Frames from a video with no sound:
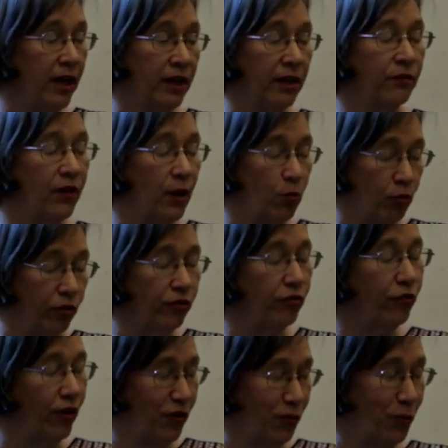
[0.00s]
and if they weren't
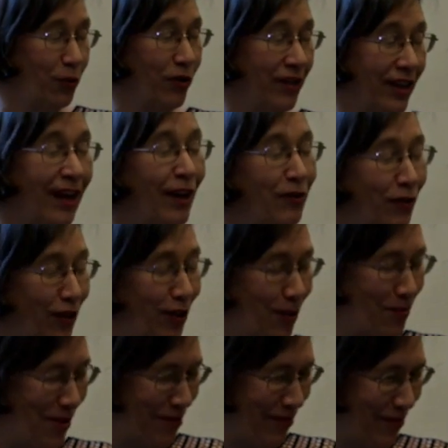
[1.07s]
trustworthy, I'd check
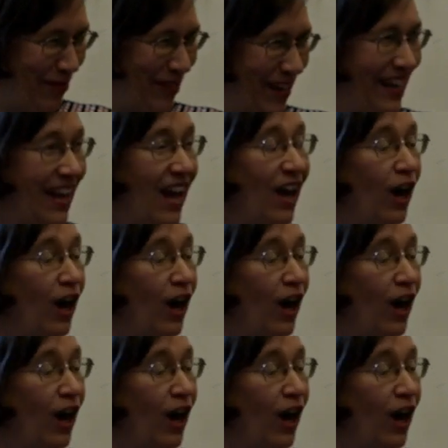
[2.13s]
them every week.